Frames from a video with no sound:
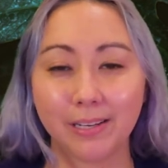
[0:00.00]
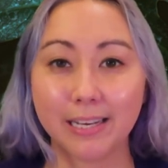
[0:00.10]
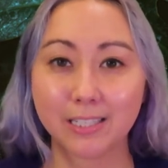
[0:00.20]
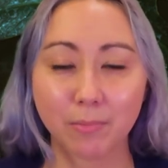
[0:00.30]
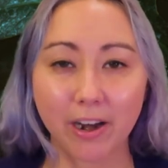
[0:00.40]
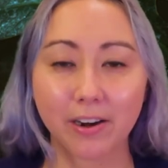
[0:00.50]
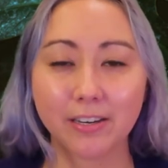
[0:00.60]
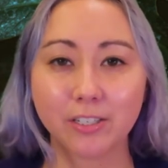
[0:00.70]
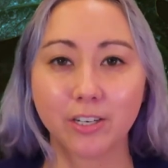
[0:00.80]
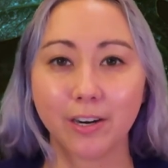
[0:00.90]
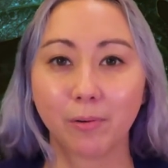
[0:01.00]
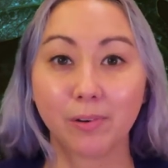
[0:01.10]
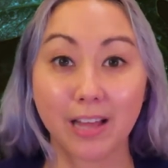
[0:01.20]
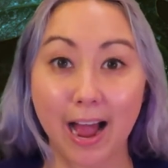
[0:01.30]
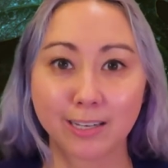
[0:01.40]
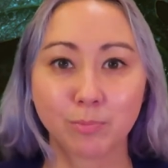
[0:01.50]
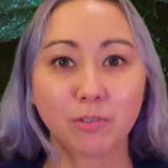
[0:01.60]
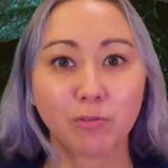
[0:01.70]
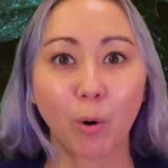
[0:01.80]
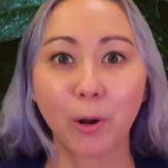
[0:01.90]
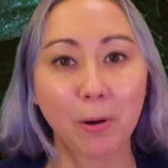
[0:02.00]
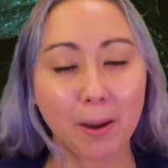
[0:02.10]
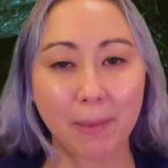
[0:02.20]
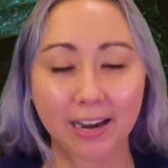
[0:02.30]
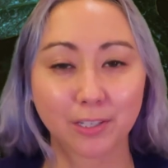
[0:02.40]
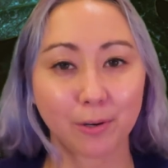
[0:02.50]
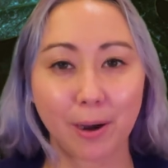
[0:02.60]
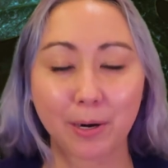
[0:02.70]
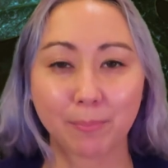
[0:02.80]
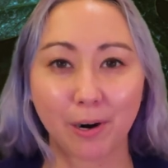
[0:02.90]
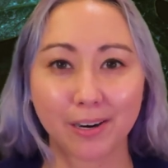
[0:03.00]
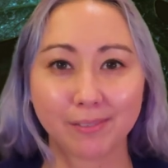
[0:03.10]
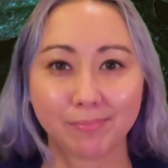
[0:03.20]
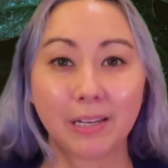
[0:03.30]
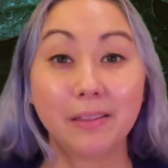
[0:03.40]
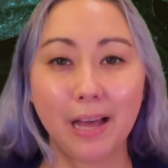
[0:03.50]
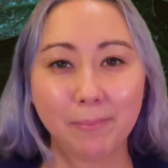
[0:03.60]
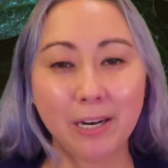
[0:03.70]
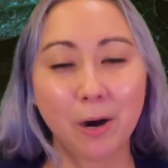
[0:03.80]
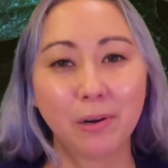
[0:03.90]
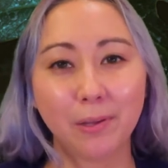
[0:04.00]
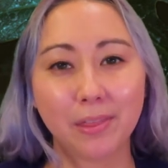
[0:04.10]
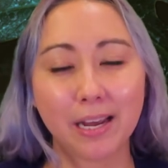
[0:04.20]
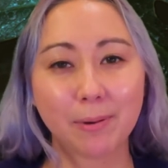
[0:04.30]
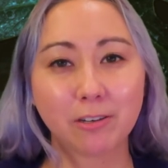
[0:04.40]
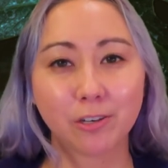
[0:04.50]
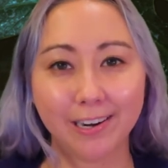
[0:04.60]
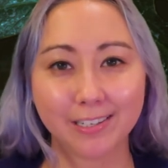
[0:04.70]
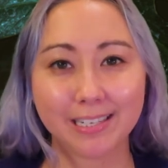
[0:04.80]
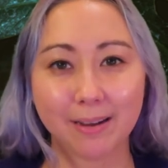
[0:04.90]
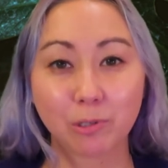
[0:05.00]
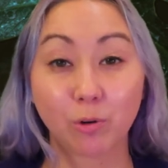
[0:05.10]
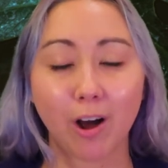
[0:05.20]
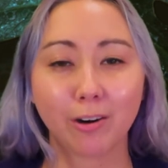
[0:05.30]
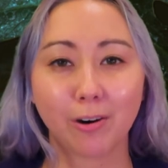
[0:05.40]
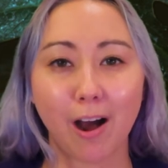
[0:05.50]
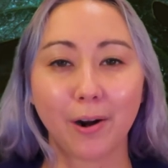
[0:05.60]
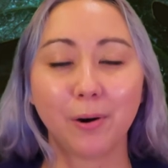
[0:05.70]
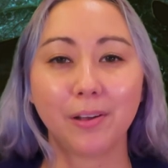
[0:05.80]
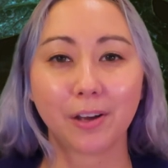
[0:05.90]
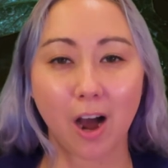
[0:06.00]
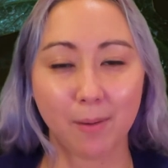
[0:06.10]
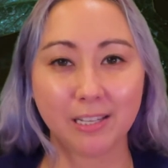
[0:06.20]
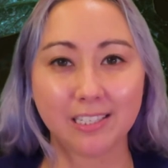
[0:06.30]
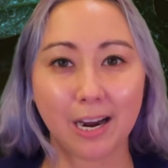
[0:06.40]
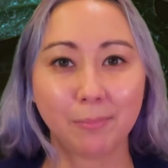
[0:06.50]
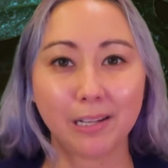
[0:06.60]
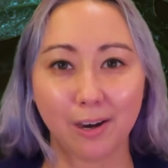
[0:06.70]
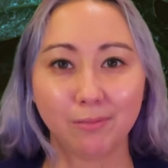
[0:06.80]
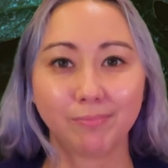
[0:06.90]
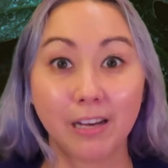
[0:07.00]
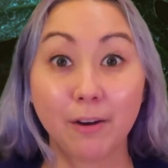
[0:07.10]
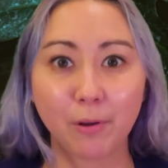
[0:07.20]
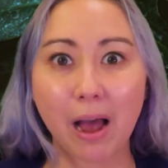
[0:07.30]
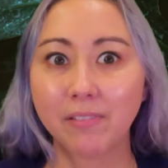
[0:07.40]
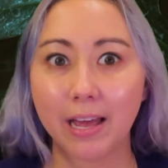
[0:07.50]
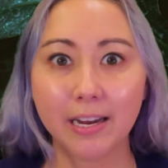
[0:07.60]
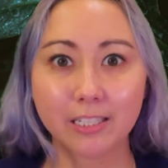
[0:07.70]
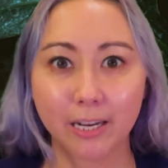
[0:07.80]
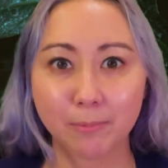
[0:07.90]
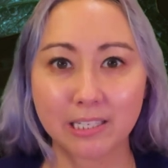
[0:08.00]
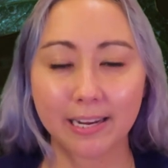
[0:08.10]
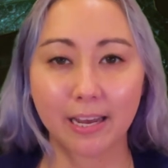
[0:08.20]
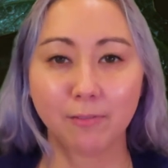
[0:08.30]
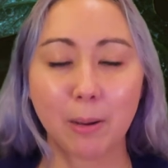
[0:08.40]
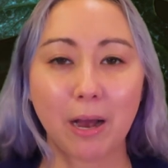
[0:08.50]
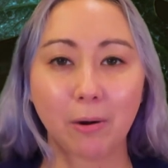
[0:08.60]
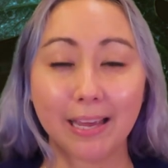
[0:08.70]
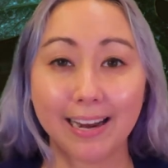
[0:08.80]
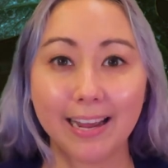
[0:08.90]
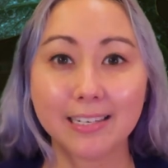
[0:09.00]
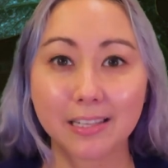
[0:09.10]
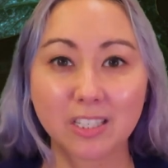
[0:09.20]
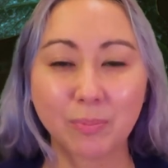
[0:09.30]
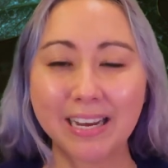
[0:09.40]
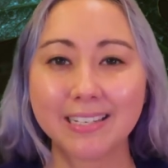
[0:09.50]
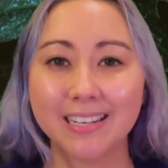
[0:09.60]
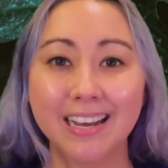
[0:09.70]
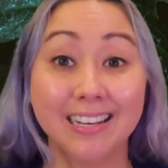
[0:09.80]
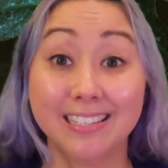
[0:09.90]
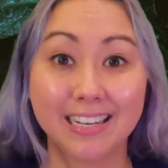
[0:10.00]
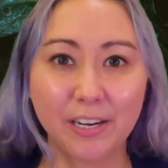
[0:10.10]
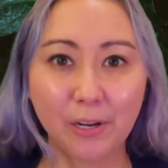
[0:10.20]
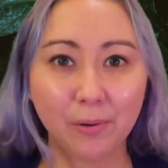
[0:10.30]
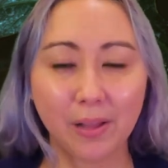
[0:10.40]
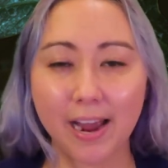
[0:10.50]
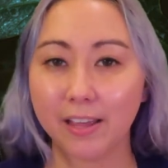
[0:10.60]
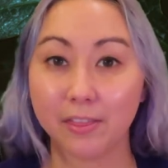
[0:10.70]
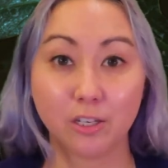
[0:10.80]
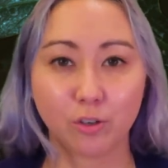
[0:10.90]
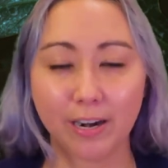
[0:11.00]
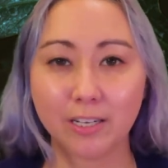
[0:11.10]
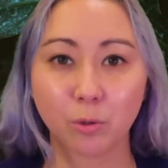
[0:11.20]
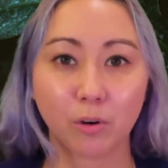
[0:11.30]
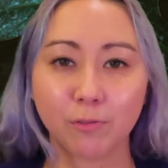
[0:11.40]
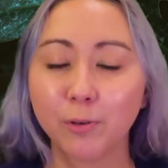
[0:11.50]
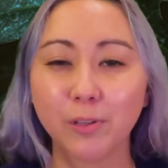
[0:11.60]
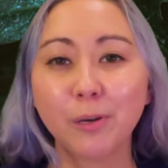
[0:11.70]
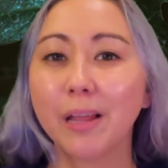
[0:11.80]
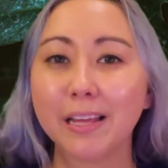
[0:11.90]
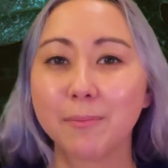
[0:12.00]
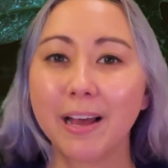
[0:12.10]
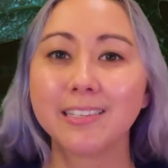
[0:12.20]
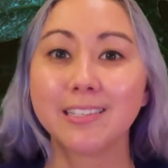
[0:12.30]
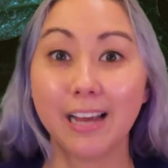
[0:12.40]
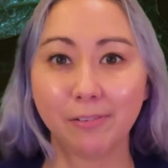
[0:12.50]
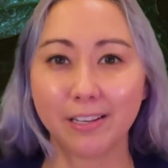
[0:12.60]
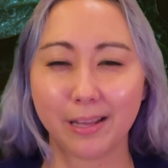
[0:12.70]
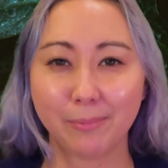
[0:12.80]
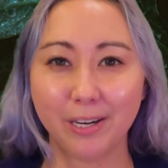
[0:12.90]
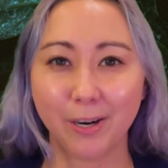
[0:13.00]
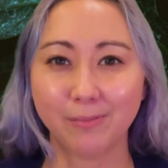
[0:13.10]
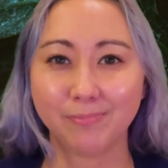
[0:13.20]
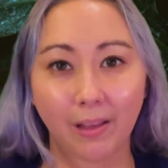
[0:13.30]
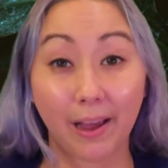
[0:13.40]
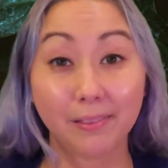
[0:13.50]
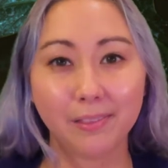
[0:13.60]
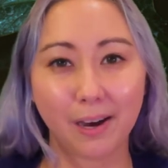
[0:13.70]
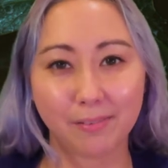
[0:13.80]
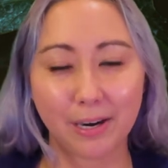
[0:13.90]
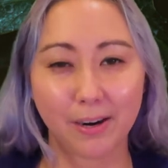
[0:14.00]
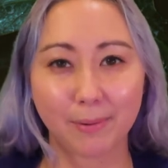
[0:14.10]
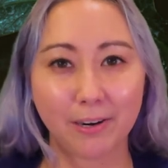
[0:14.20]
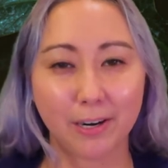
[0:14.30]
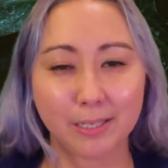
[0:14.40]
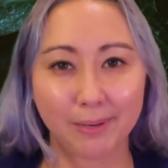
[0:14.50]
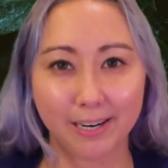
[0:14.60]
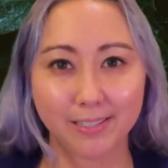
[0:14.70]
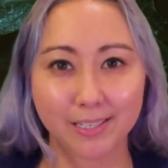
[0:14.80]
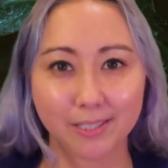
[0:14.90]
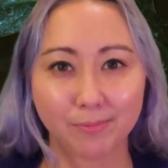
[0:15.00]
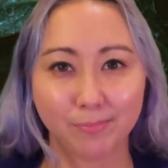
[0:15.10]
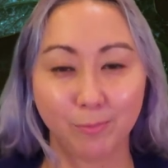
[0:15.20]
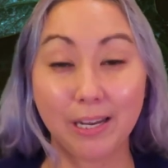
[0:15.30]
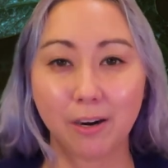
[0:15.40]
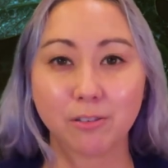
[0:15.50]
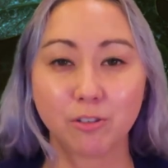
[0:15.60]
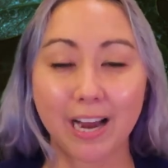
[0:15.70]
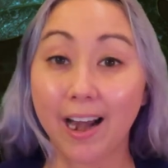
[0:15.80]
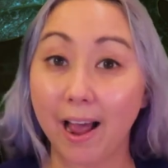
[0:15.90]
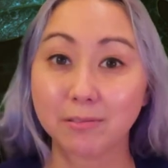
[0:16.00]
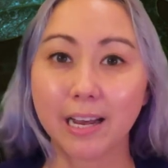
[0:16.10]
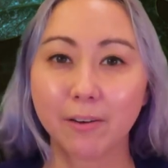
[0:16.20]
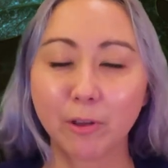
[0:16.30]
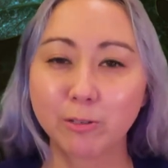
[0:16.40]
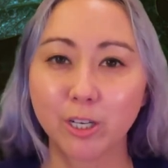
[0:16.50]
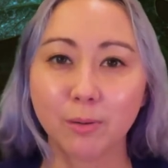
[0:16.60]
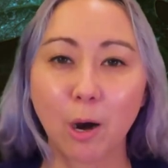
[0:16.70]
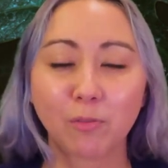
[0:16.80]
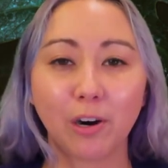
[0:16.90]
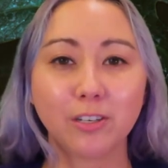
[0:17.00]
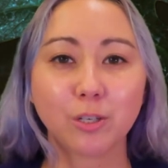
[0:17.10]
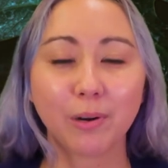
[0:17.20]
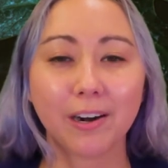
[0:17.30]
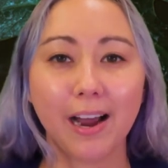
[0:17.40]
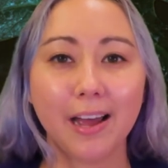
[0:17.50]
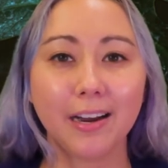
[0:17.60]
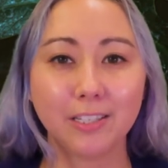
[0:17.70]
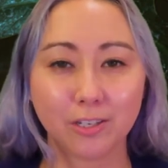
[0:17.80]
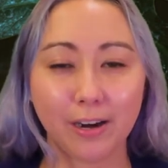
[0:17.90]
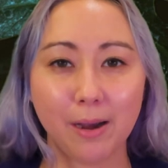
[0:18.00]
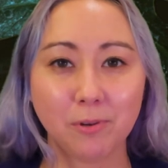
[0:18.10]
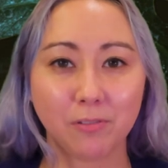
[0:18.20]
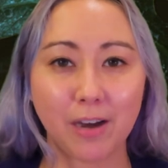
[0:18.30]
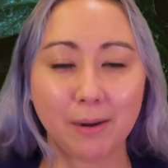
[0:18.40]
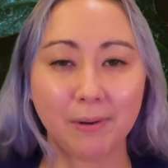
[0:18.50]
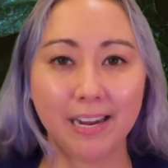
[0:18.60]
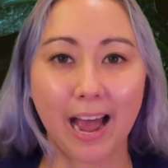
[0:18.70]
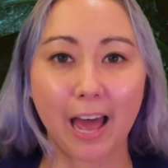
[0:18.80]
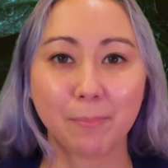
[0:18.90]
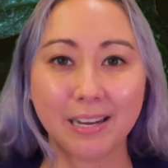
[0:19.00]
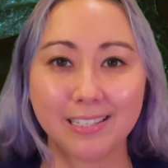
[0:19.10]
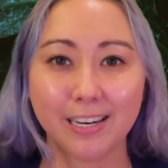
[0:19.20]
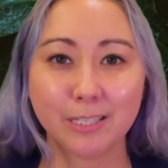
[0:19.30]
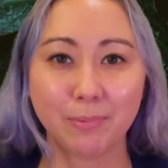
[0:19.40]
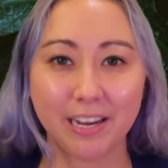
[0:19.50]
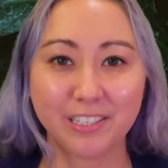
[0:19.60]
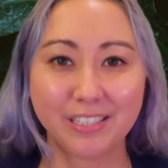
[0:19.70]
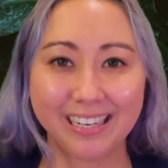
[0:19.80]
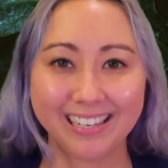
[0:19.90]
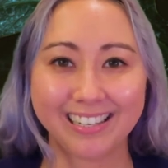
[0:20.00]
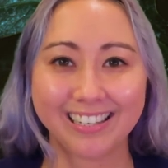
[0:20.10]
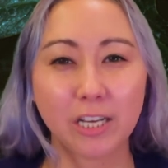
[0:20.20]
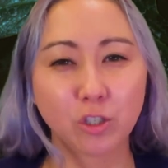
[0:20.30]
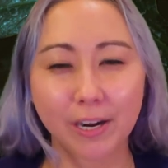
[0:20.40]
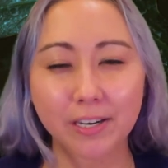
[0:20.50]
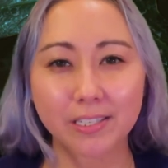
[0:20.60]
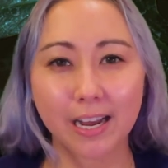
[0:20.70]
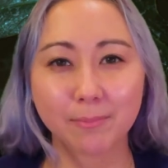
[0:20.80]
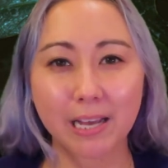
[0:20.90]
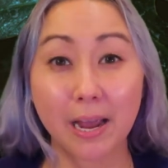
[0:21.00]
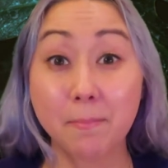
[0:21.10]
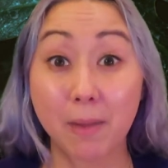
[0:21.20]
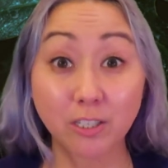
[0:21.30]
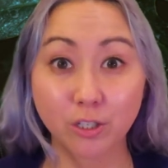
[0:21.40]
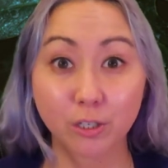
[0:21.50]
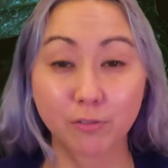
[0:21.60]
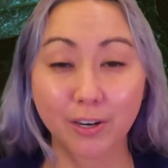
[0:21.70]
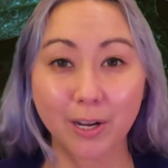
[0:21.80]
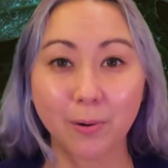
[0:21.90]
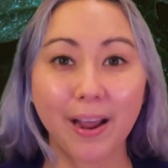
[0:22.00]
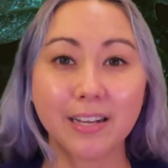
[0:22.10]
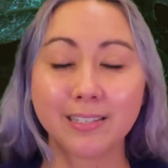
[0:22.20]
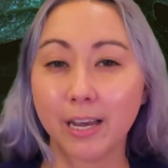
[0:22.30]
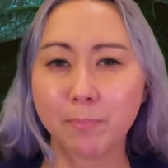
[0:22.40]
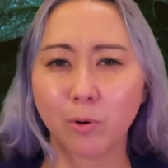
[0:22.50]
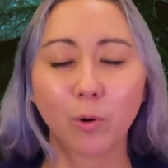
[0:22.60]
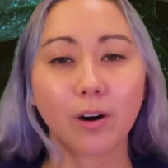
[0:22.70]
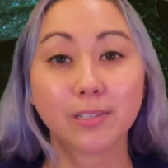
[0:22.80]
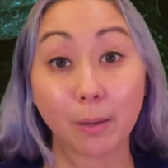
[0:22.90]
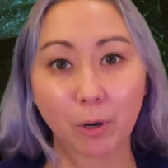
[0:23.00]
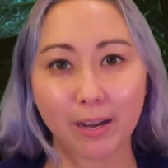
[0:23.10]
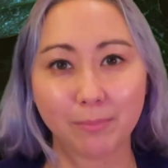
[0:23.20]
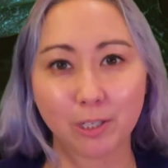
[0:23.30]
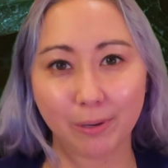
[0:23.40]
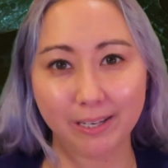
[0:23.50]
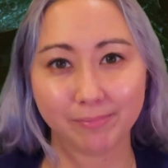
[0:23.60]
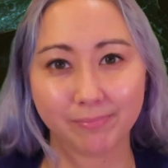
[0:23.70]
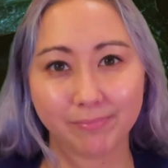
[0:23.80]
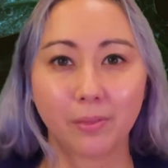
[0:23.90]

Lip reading: Get some air conditioning, relax before you head back to the crowded park. Let me know what you think about Trader Sam's Grog Grotto in the comments down below. And if you have any tips to give about getting into this place, seating you like, the drinks or food you like the best, definitely let me know. I love hearing about your experiences. We can also chat outside of YouTube over on Twitter and Instagram. You'll find me at PixieDustPhD. Is Trader Sam's a must-do for you, a skip, or somewhere in between?